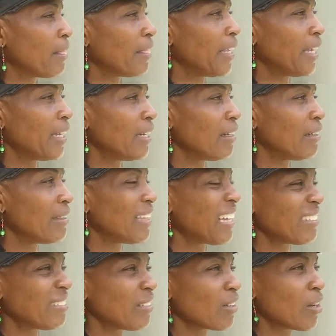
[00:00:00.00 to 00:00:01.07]
then
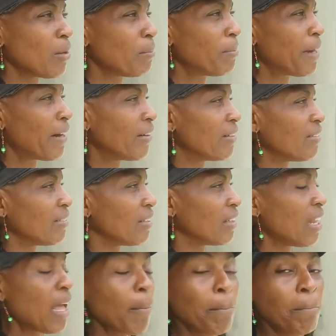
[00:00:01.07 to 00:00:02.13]
that's the
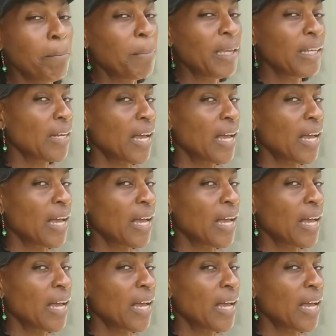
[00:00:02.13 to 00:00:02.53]
comparison. Me